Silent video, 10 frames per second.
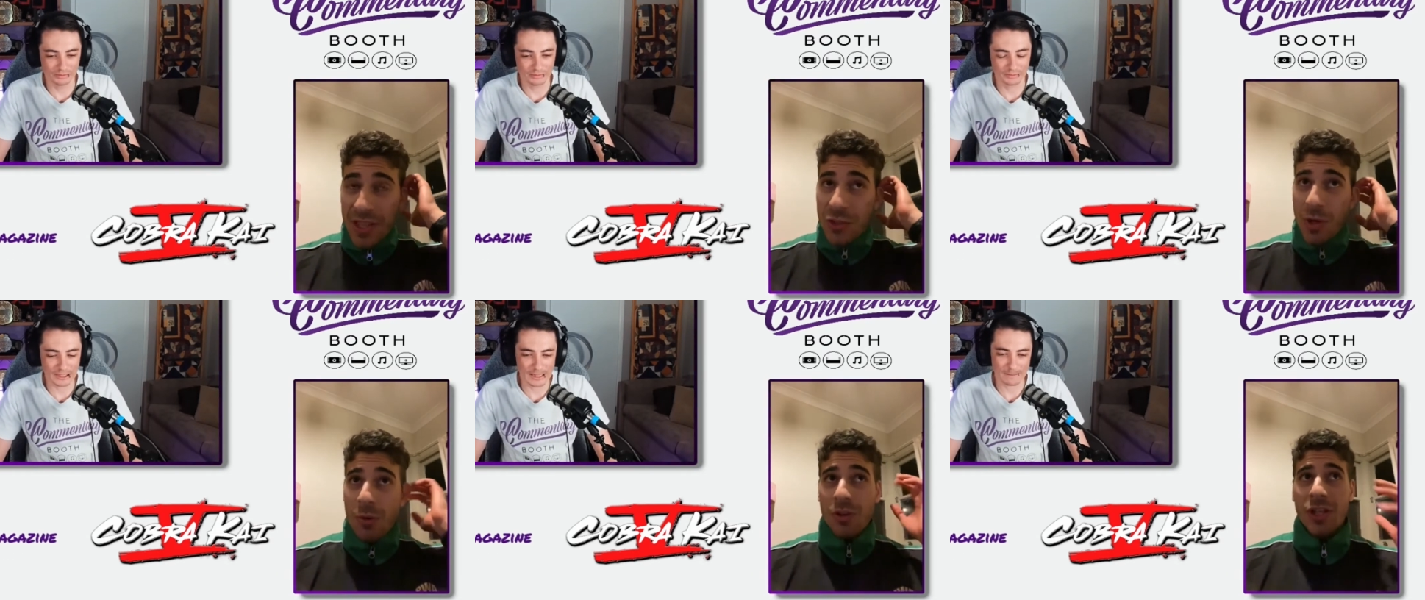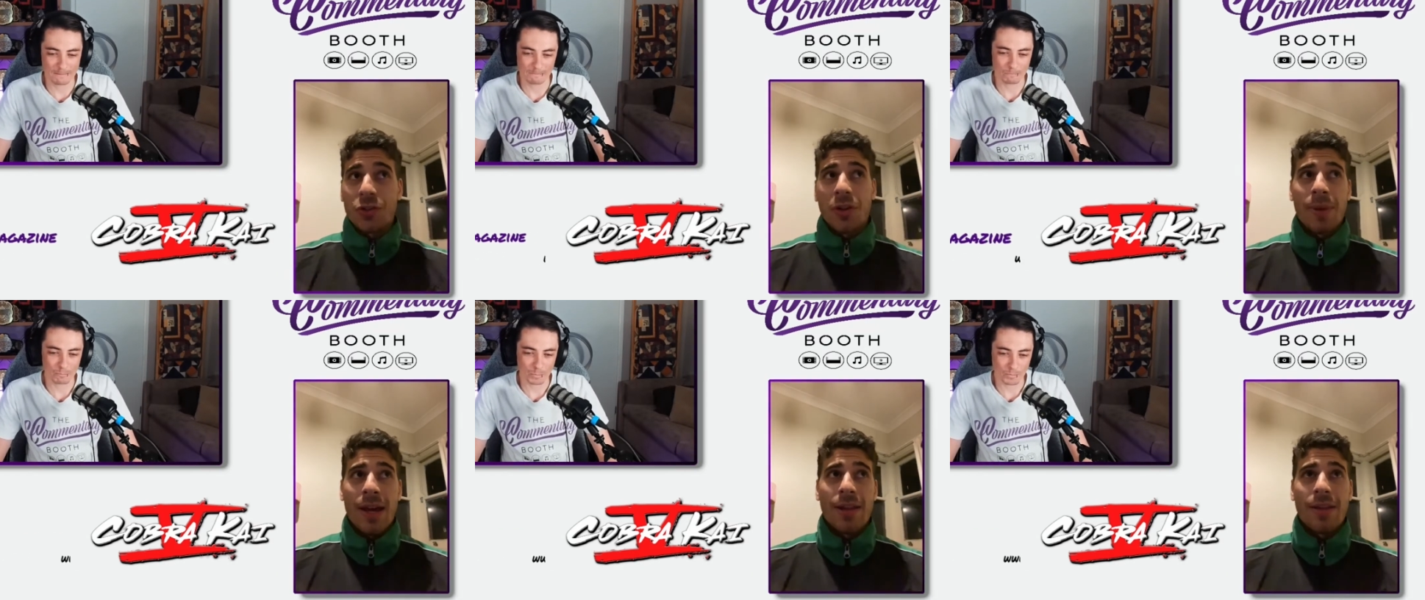Speaker 1: that's what I really enjoyed
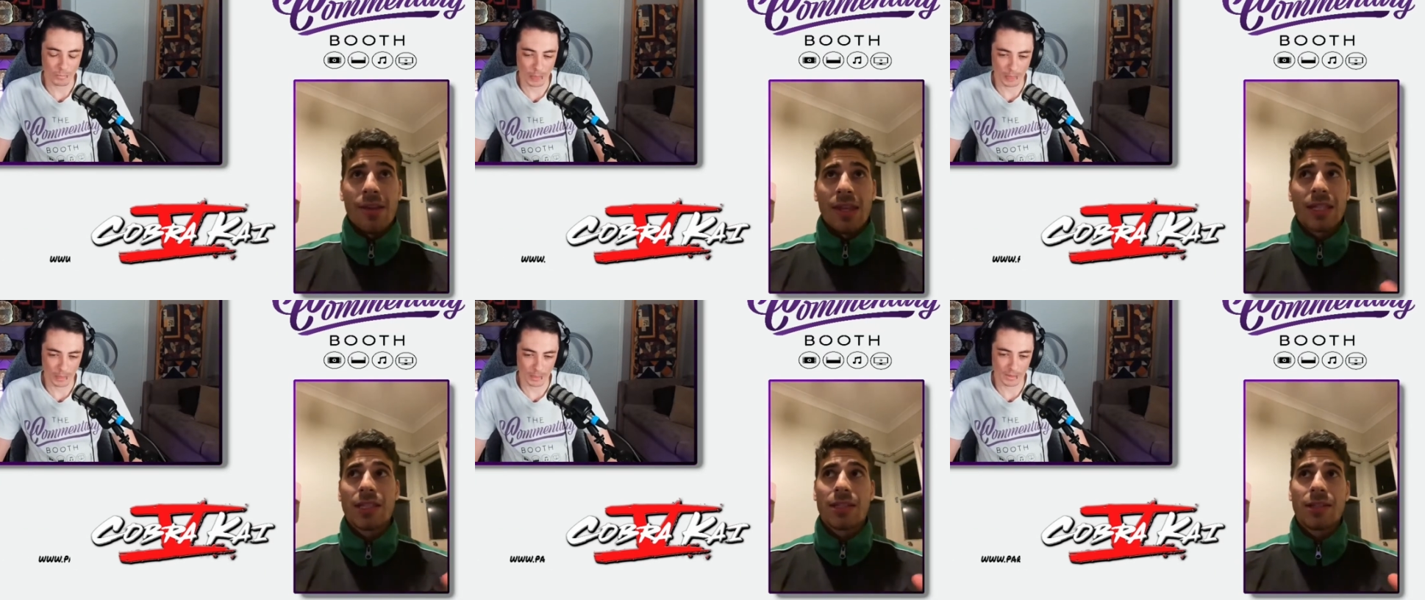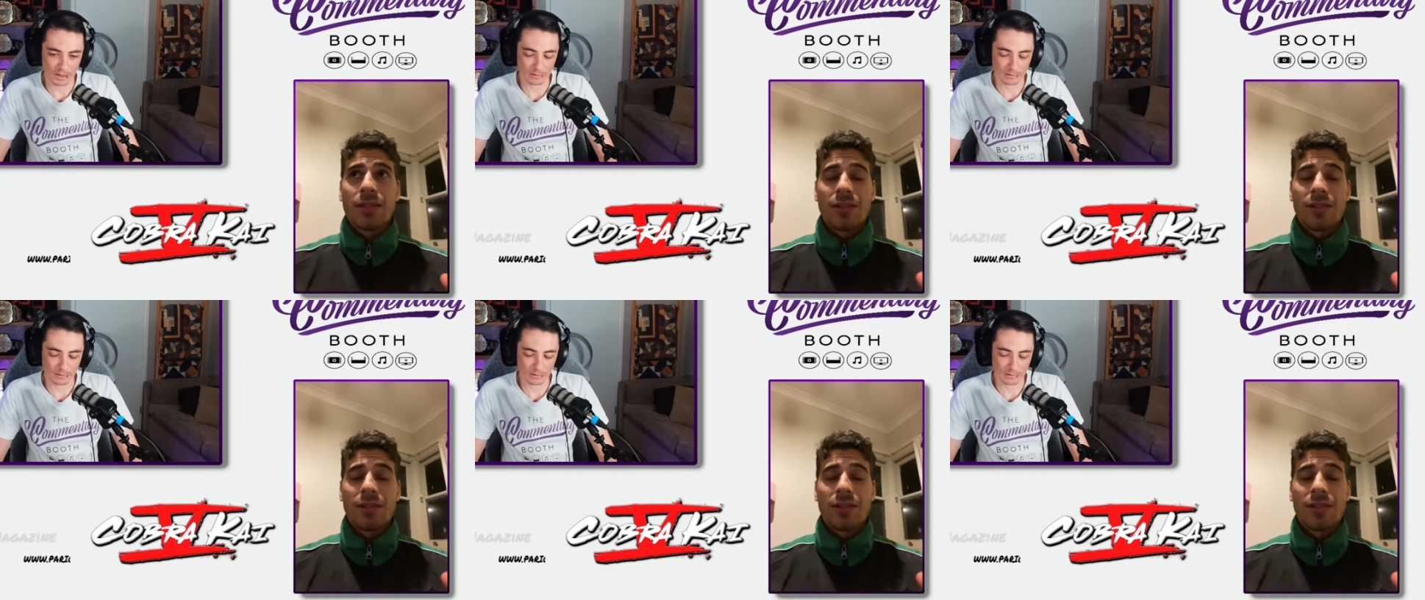about this